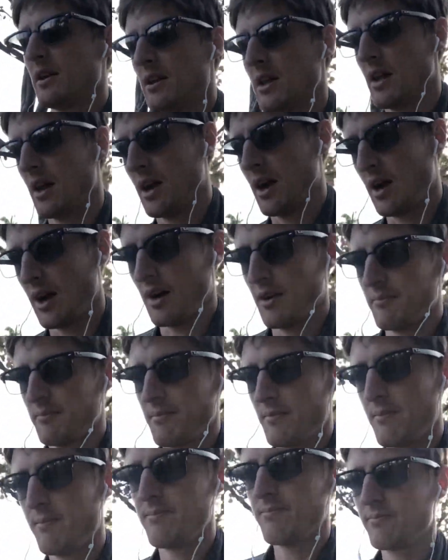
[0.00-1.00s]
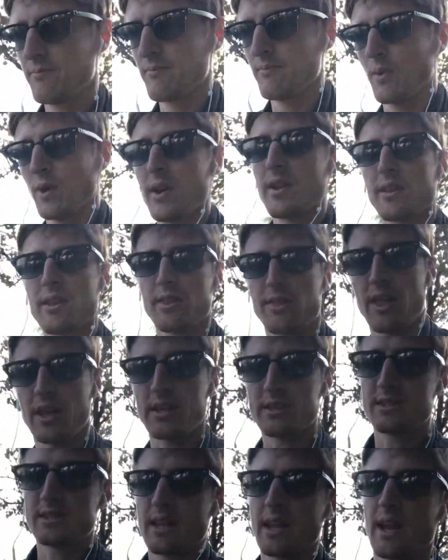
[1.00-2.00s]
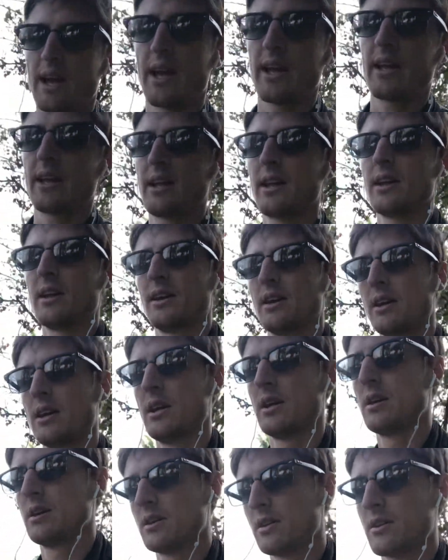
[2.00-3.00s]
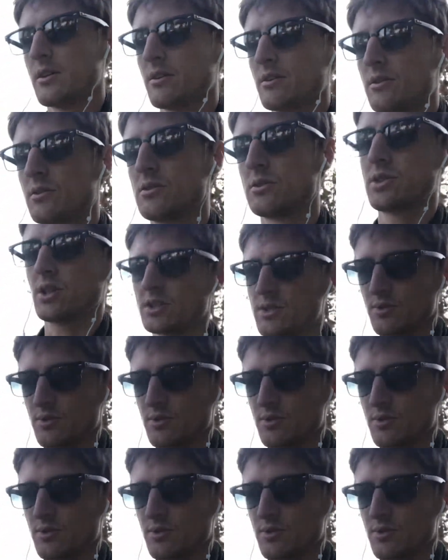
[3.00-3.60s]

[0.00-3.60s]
One of the things that I just